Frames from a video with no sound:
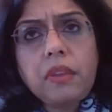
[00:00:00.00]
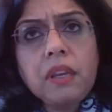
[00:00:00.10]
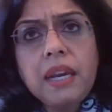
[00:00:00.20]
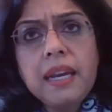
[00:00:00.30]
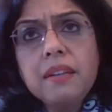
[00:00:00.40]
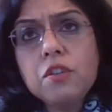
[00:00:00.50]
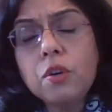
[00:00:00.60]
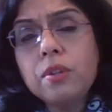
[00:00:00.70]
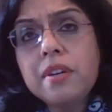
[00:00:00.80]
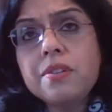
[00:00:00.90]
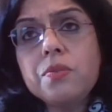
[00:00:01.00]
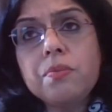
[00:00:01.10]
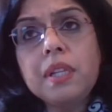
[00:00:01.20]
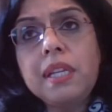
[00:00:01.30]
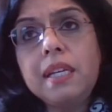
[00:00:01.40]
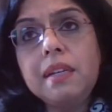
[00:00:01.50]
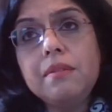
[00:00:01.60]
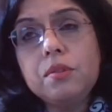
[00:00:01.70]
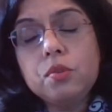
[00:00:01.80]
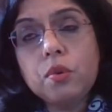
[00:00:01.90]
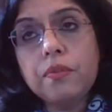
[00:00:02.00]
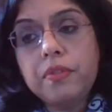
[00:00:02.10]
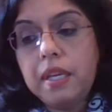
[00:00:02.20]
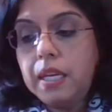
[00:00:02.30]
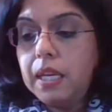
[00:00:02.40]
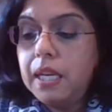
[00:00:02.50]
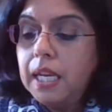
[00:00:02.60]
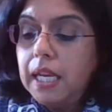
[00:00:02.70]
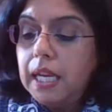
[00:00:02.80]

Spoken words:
And so there's really sort of the